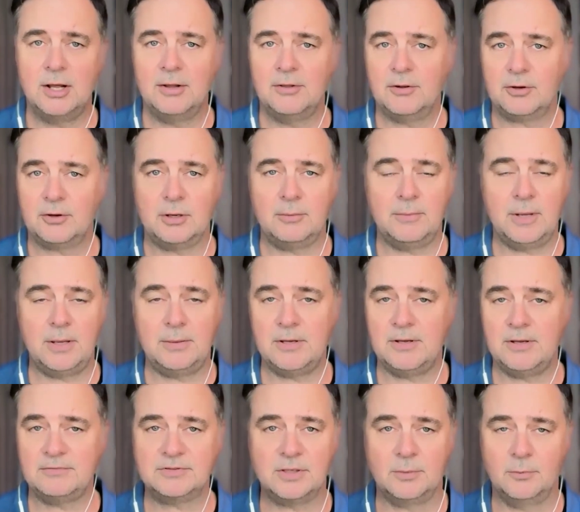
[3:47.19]
They're going to
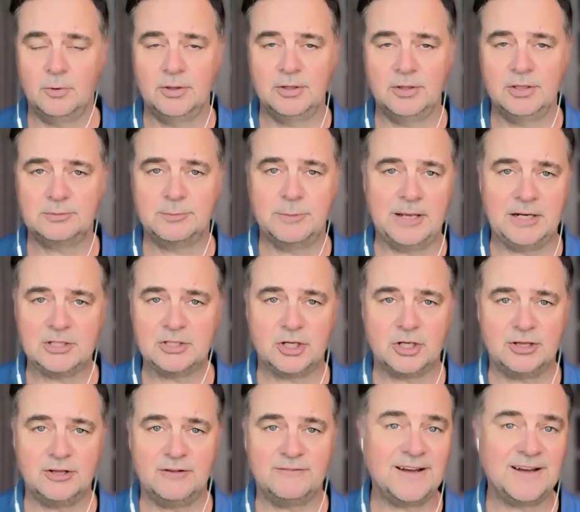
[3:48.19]
maybe have someone that's
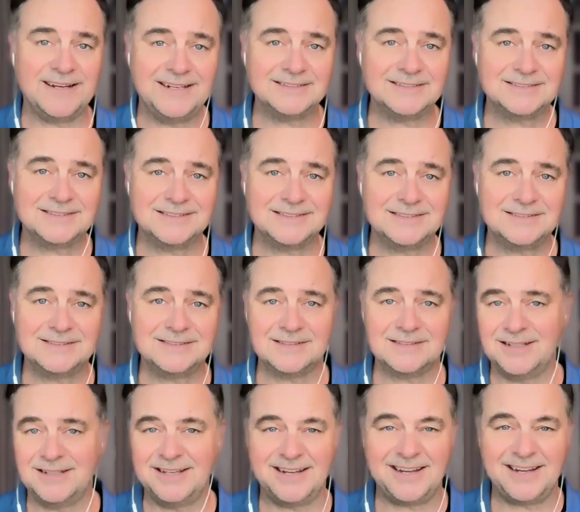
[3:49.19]
managing the finances
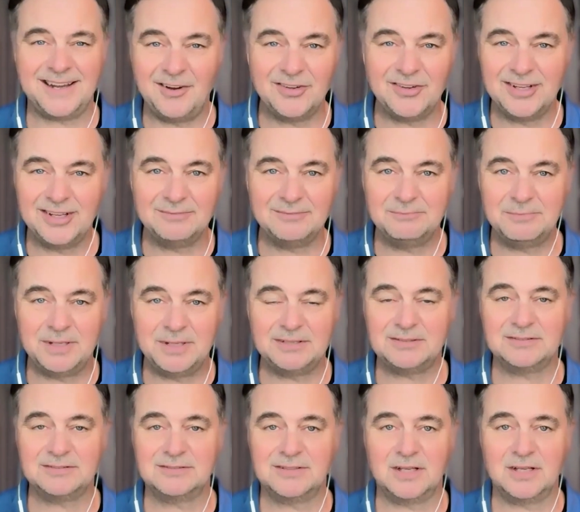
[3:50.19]
and the accounting
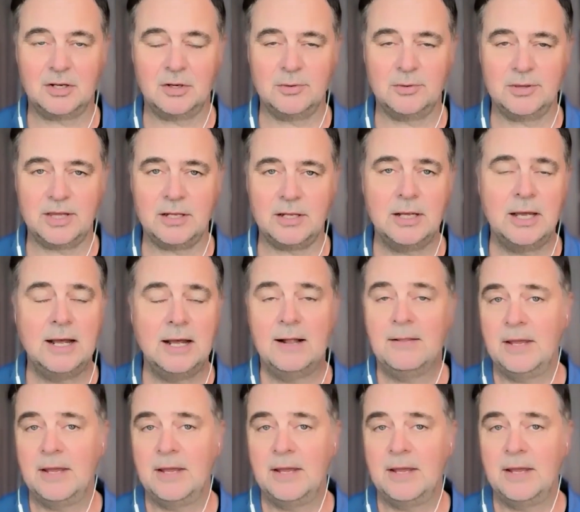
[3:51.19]
pieces that go with that.